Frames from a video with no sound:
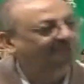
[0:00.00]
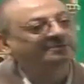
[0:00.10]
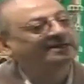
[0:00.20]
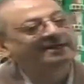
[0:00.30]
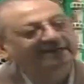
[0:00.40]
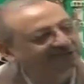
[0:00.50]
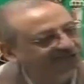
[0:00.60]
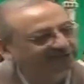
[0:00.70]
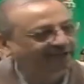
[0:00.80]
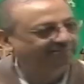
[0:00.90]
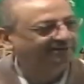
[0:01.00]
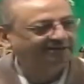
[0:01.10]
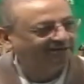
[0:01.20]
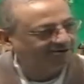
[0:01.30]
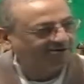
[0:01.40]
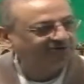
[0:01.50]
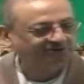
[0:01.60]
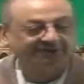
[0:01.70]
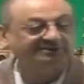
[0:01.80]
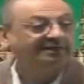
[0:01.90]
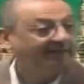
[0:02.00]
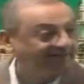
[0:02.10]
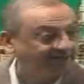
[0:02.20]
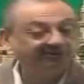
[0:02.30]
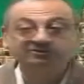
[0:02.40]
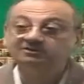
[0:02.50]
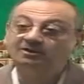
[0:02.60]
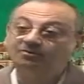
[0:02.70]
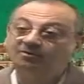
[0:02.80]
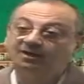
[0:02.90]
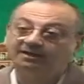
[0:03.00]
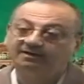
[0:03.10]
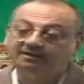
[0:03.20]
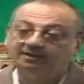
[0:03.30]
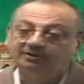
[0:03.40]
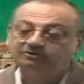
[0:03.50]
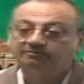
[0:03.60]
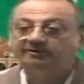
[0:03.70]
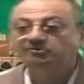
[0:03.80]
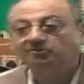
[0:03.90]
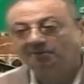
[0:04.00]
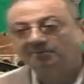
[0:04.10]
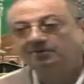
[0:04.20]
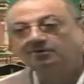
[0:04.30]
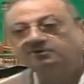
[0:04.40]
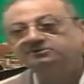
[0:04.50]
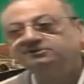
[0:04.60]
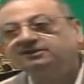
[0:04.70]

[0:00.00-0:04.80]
The meaning is same. It did not change. And it is in the Quran. So when you come across